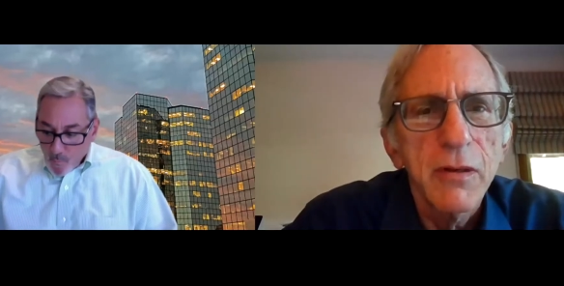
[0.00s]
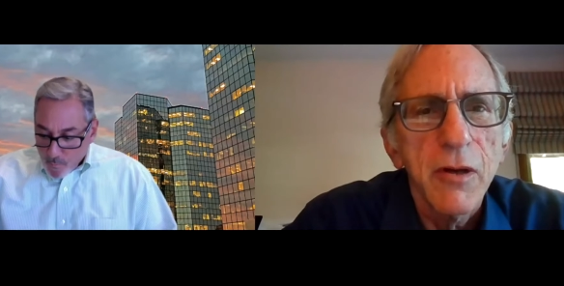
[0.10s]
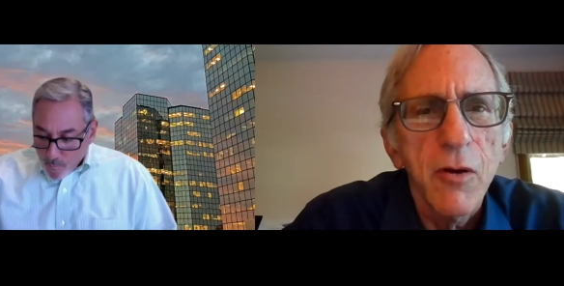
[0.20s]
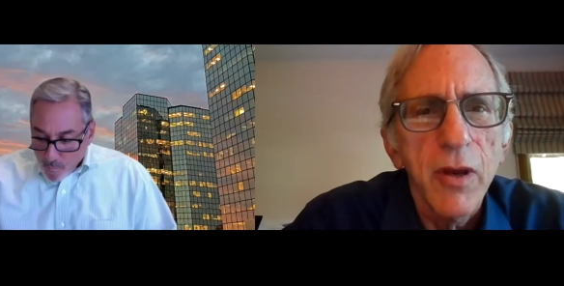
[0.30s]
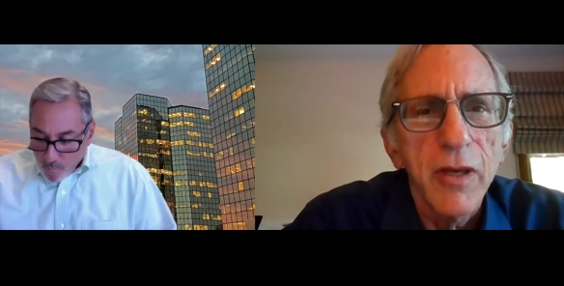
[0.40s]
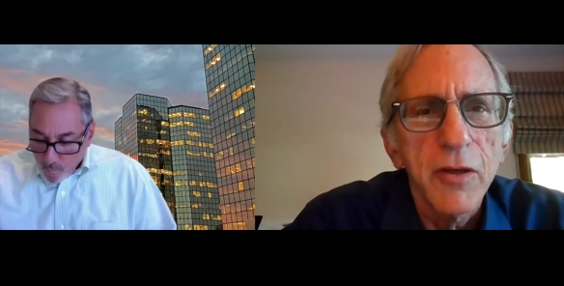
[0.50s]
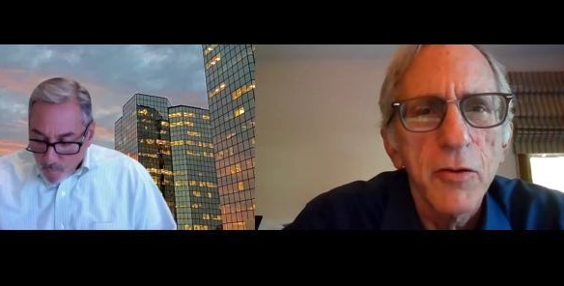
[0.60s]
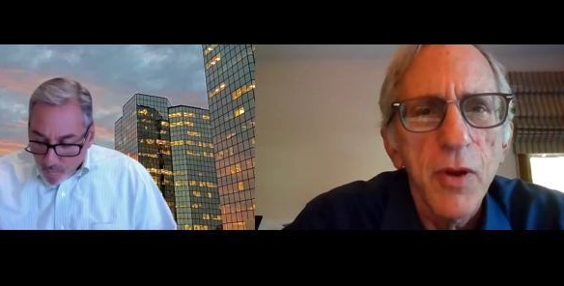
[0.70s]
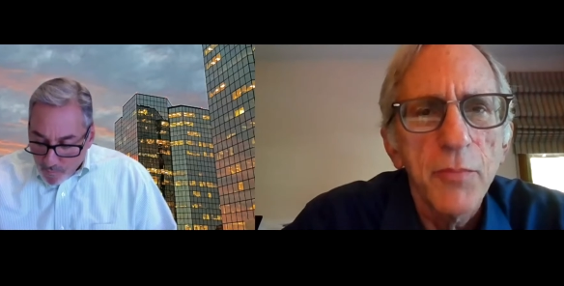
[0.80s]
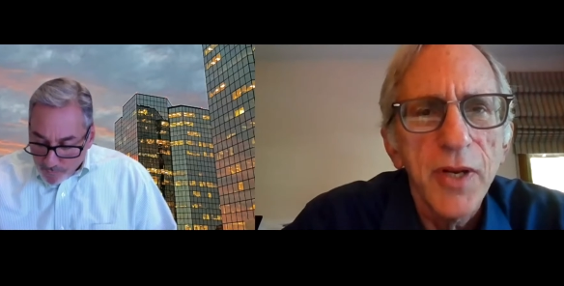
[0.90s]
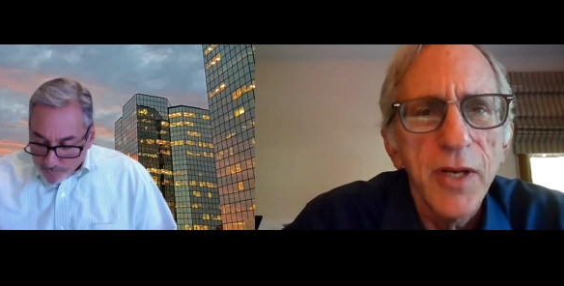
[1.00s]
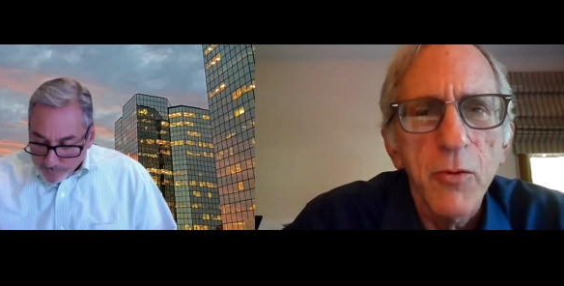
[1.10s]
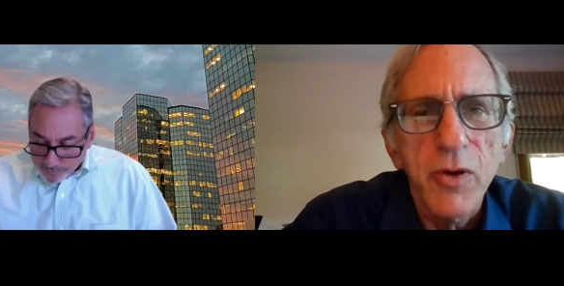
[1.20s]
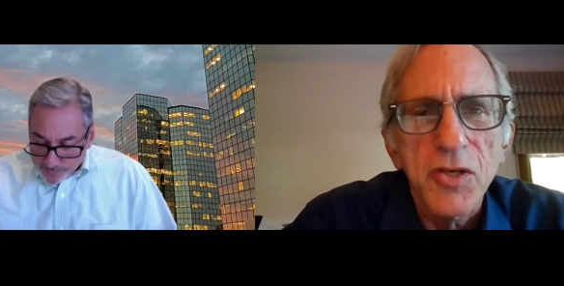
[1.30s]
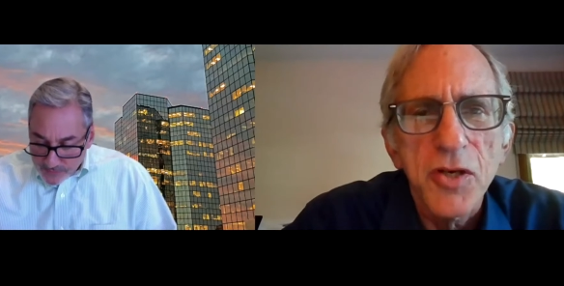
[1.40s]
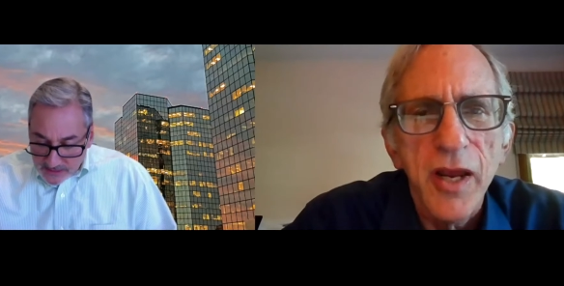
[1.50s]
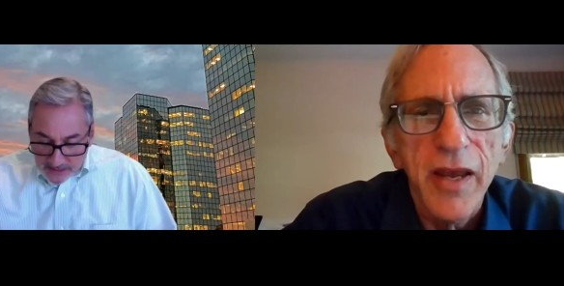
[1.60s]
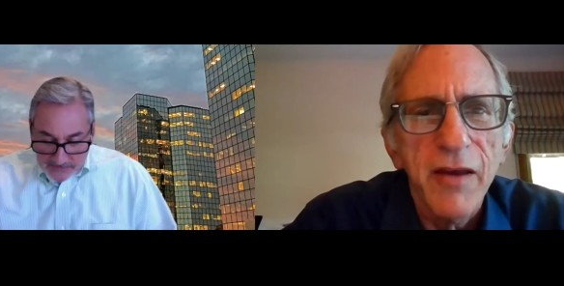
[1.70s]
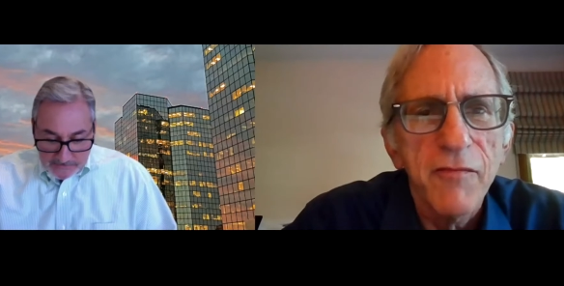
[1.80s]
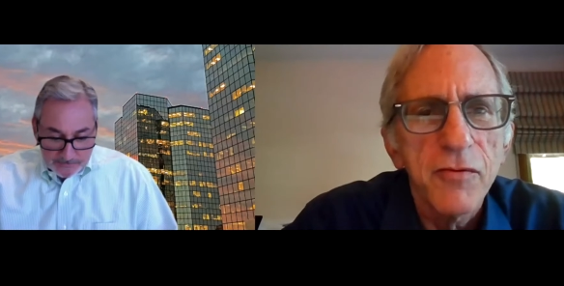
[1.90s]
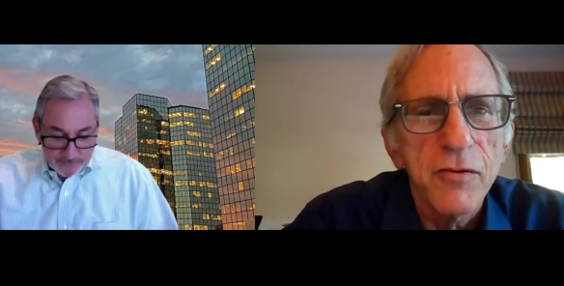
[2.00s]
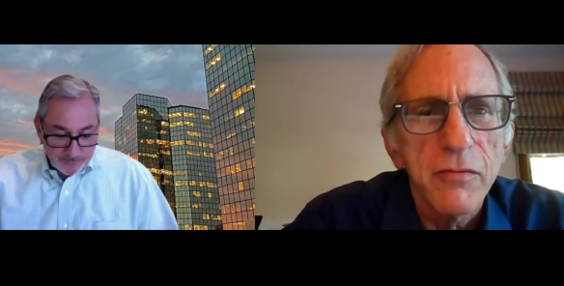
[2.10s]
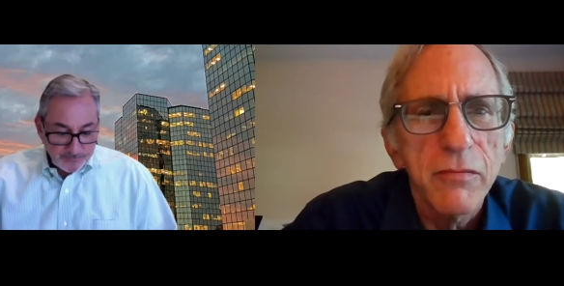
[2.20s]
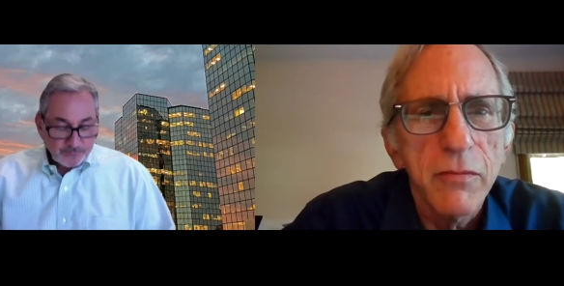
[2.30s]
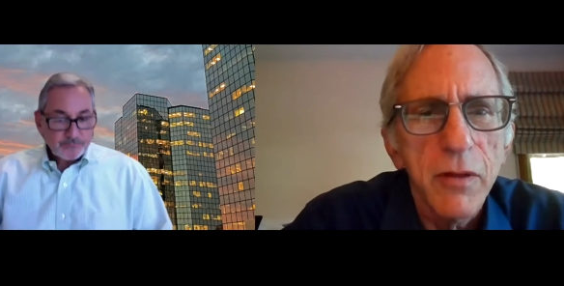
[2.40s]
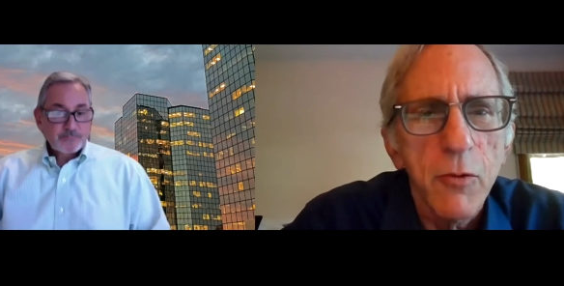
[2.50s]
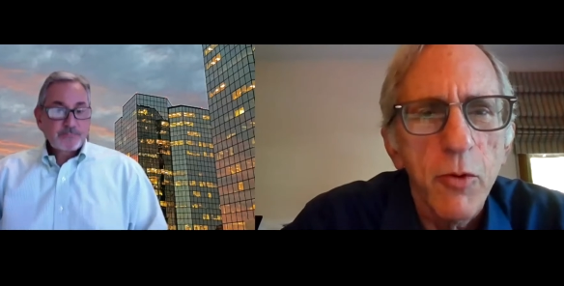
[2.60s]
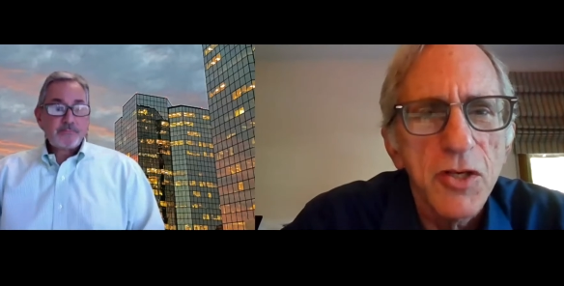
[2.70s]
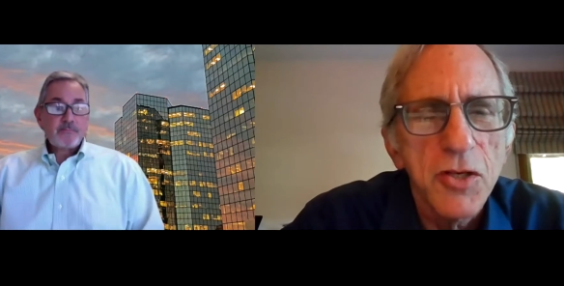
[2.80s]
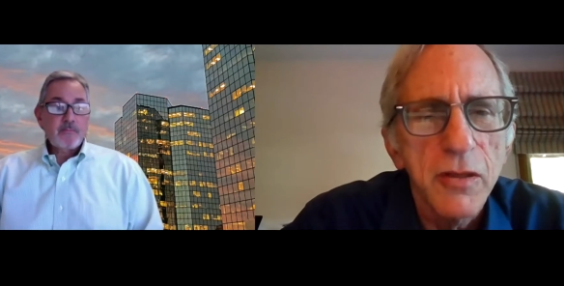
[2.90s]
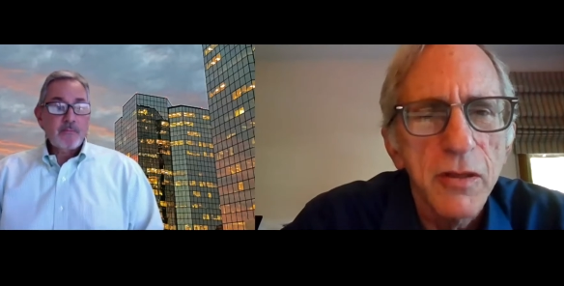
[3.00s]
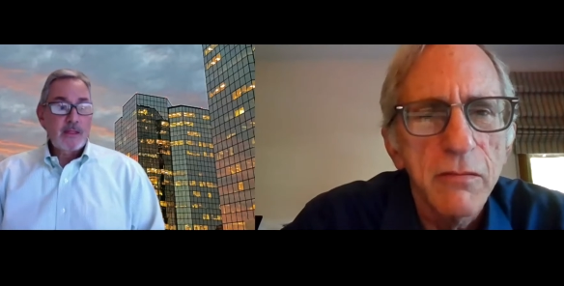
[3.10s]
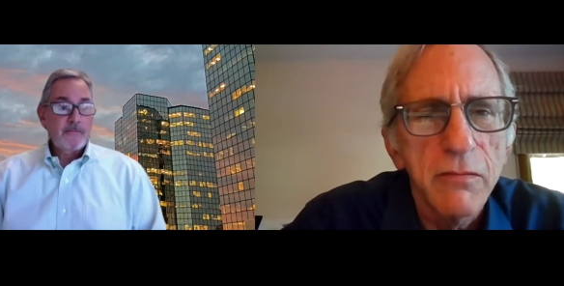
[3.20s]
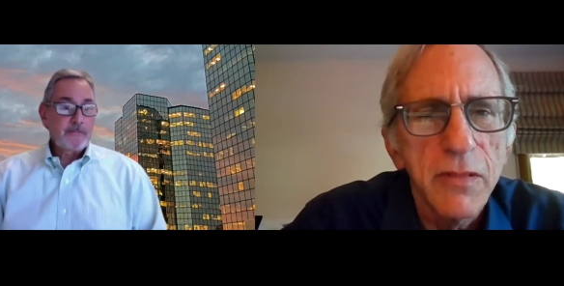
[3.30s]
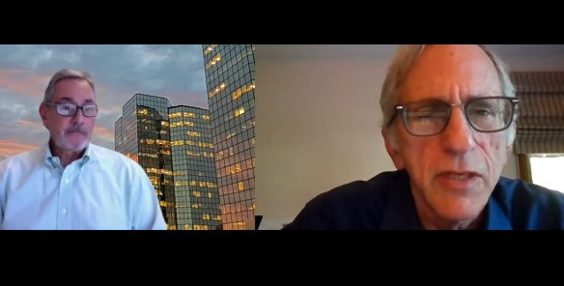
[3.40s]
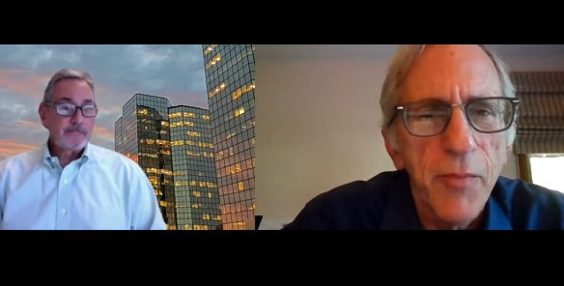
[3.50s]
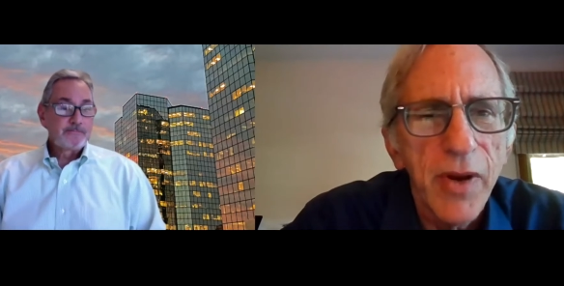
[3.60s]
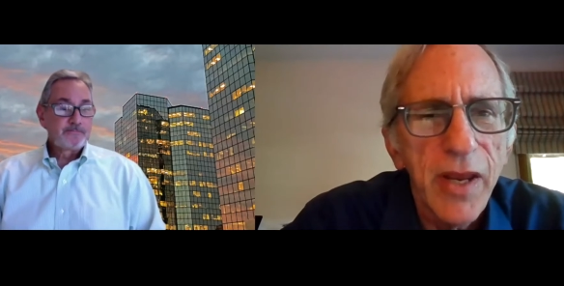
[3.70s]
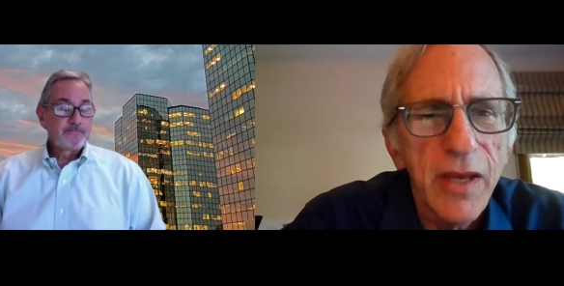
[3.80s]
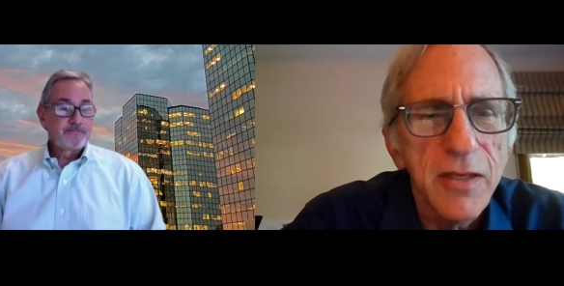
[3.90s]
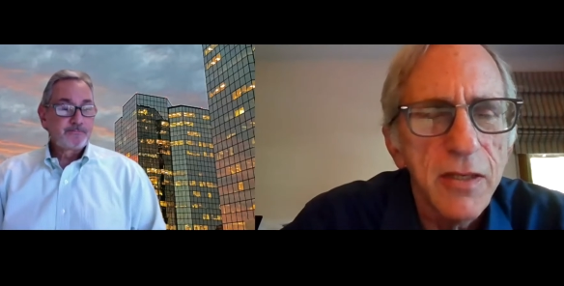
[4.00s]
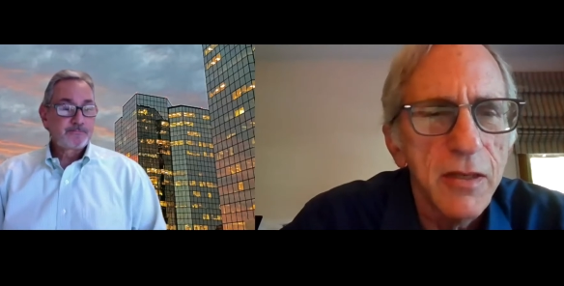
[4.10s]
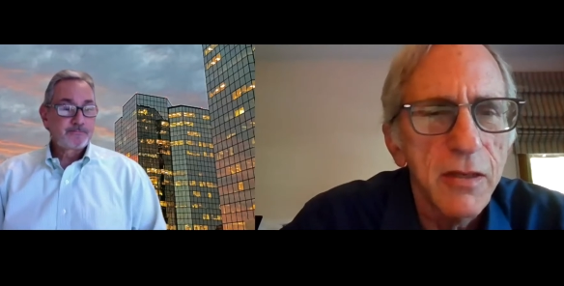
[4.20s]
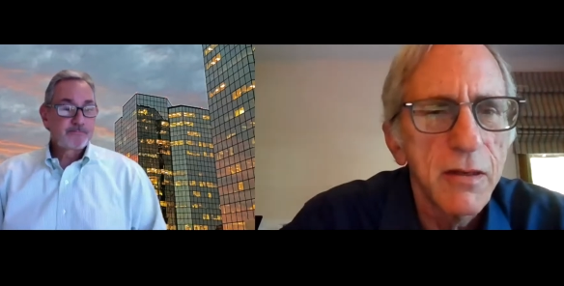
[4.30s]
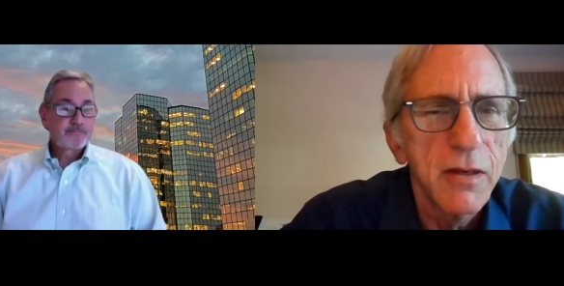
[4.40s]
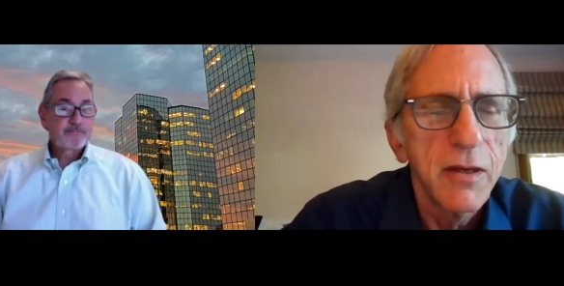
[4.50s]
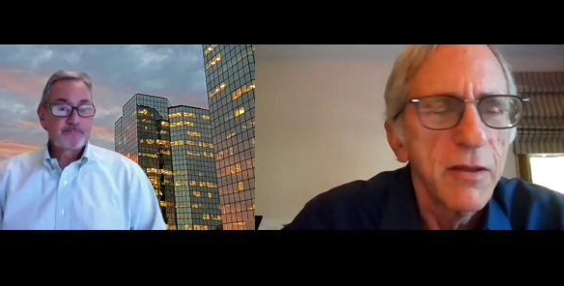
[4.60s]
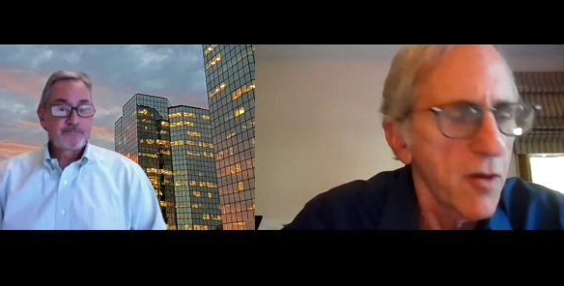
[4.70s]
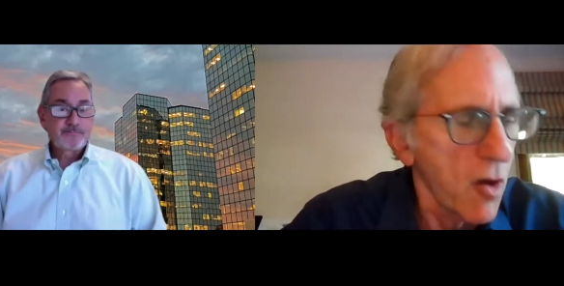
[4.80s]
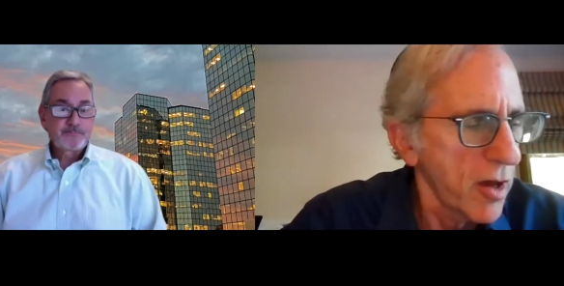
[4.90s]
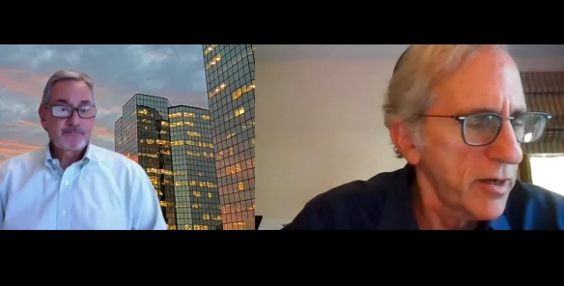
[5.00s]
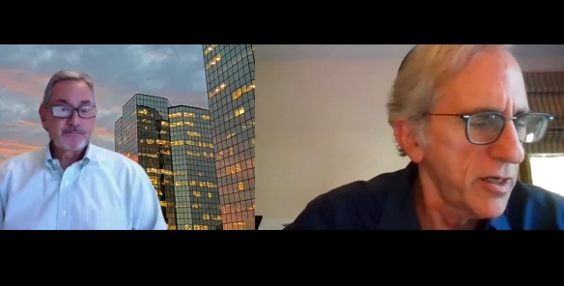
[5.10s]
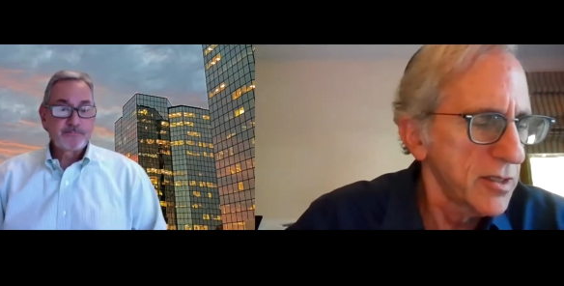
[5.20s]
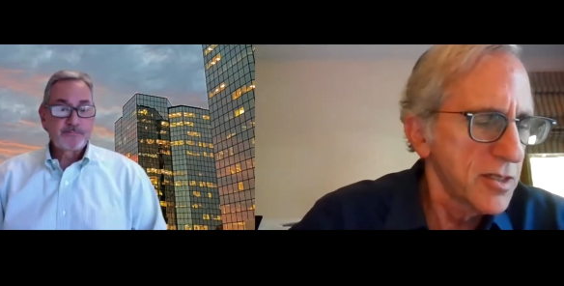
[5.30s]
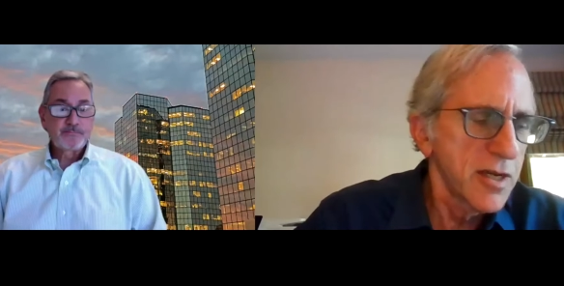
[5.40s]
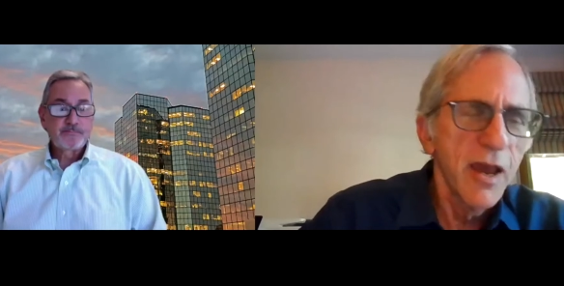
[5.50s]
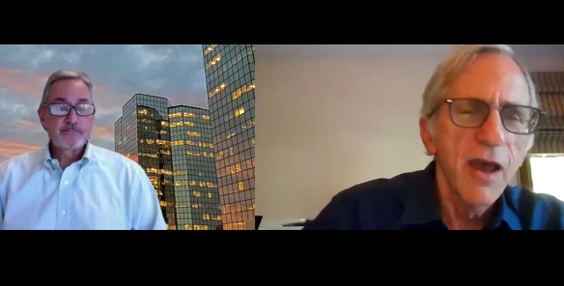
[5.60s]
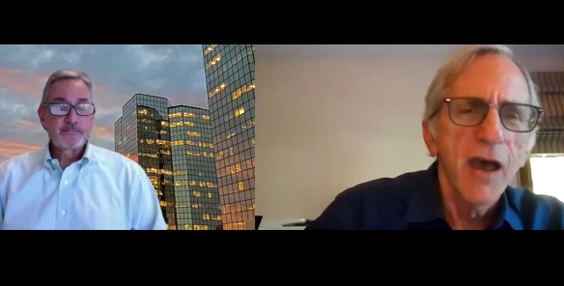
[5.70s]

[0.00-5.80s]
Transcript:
Speaker 1: you know, I'll interrupt any question I have for a question that somebody has in the, the audience.